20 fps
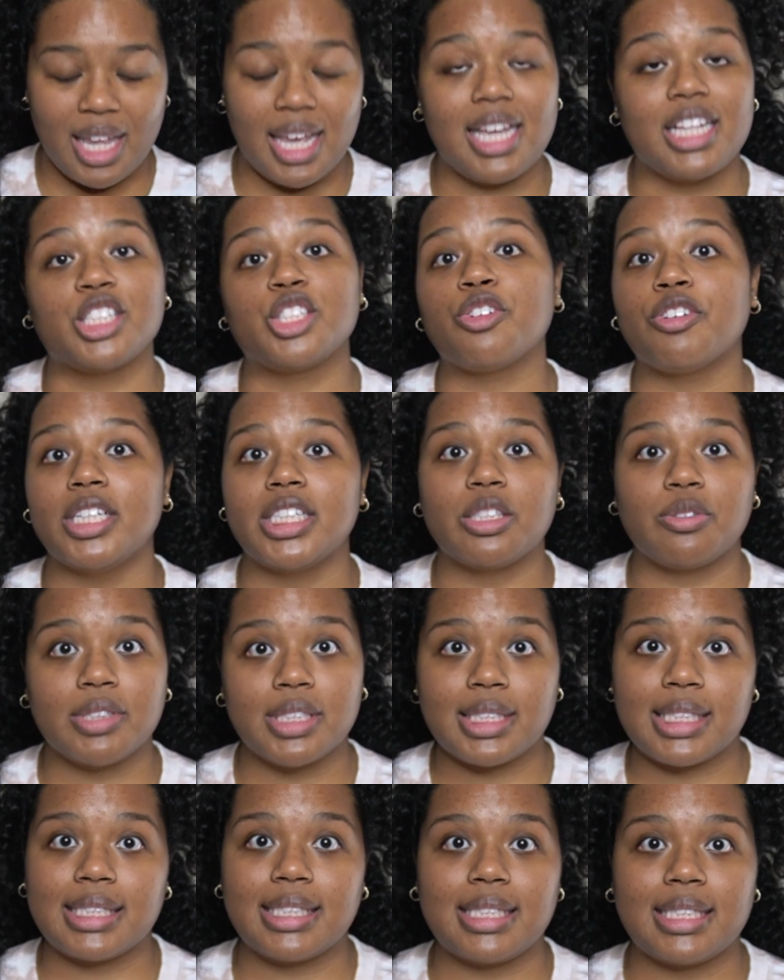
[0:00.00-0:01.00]
It's crease
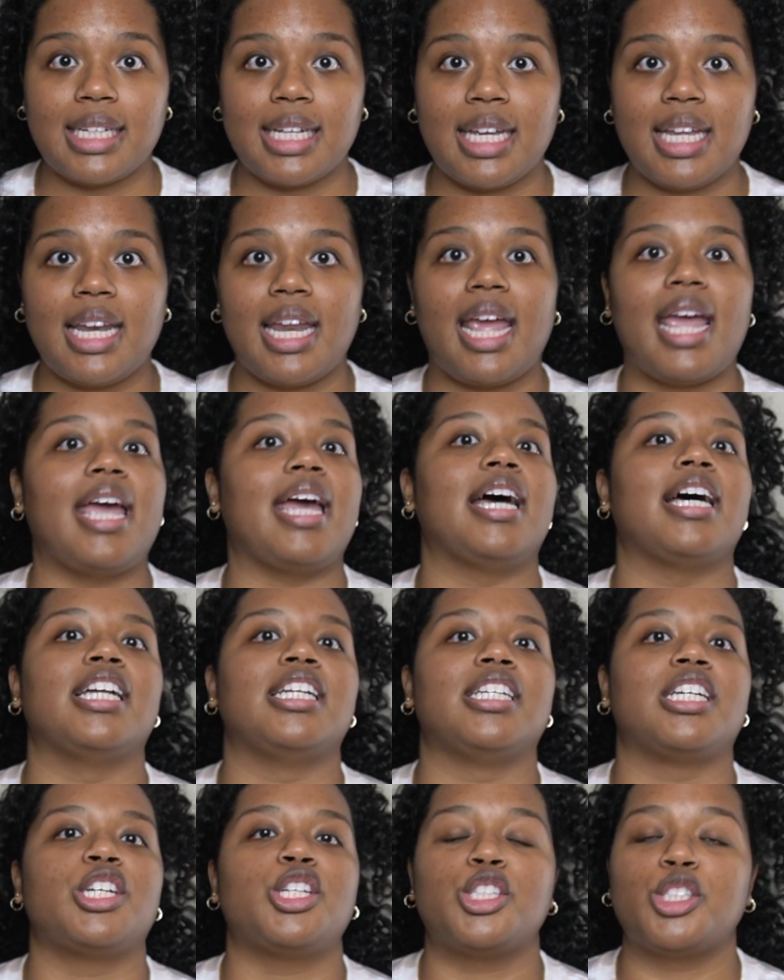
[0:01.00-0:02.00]
resistant
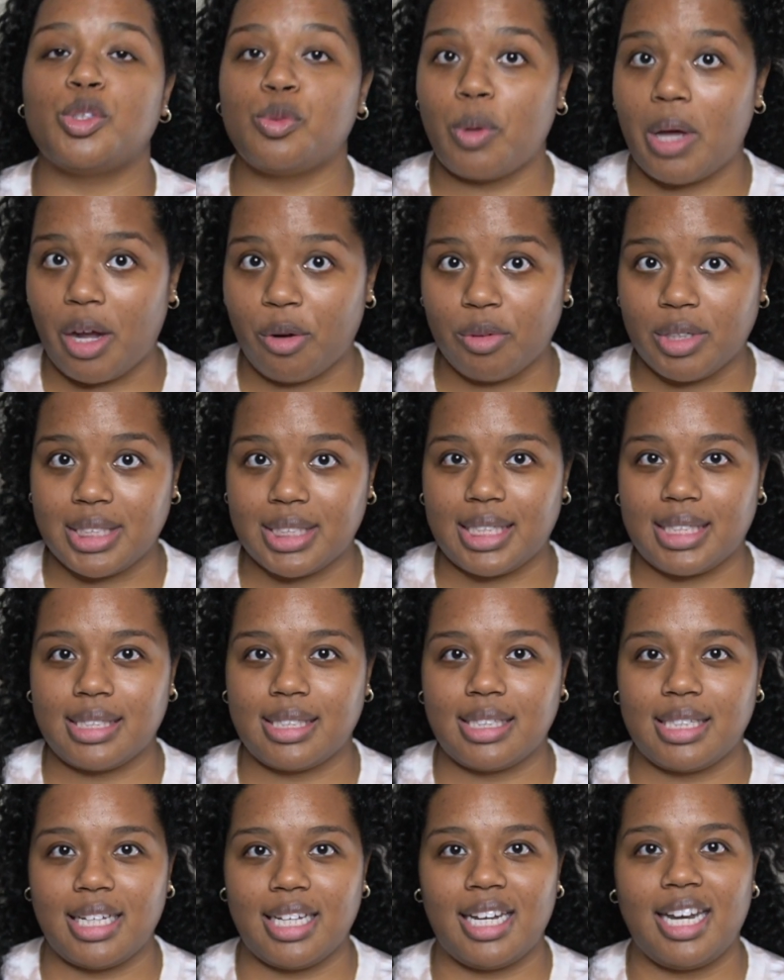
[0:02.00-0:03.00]
and sweat
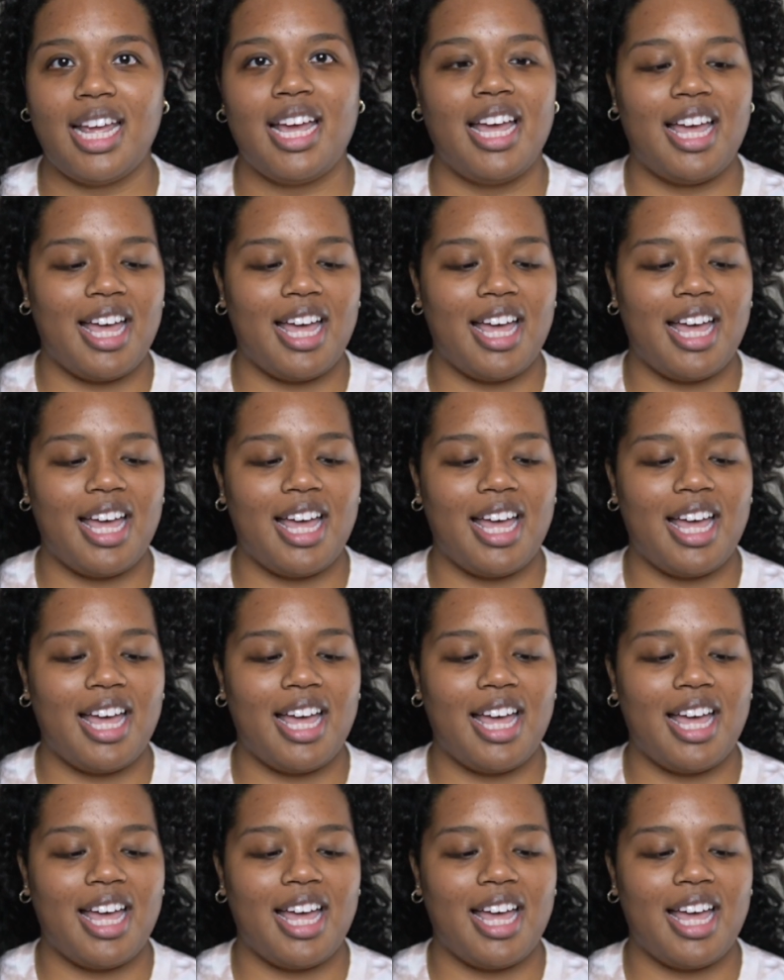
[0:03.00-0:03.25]
resistant.